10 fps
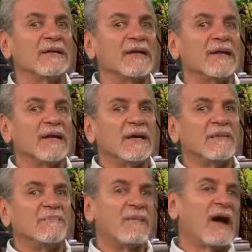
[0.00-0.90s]
But
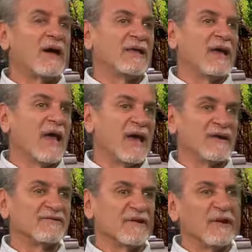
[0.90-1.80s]
mine
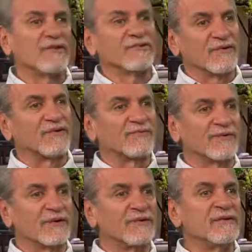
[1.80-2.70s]
has all the shows
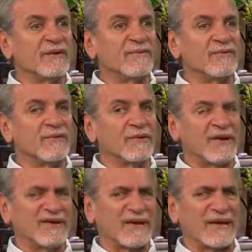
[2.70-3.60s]
that I'm doing.
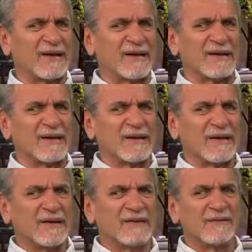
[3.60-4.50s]
I think I got
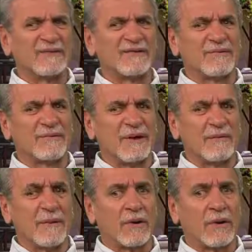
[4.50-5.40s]
2 in
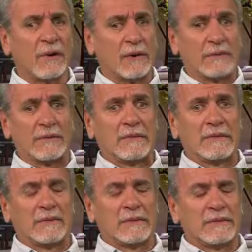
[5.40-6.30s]
September,
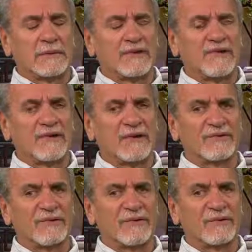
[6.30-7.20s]
2 in
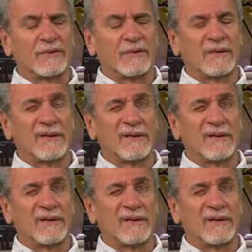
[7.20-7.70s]
October.